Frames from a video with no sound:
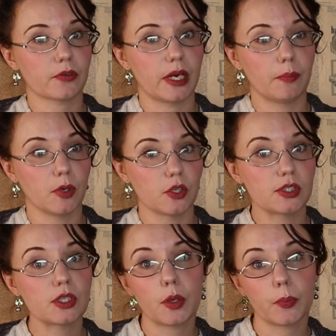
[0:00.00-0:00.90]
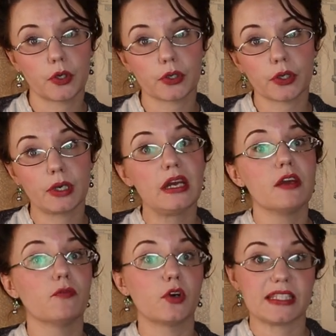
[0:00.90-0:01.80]
Grimble's book,
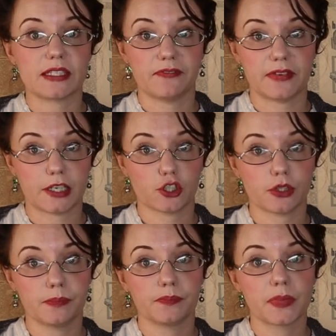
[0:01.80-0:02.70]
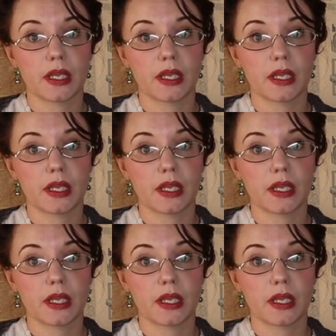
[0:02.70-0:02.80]
Voice of Fashion.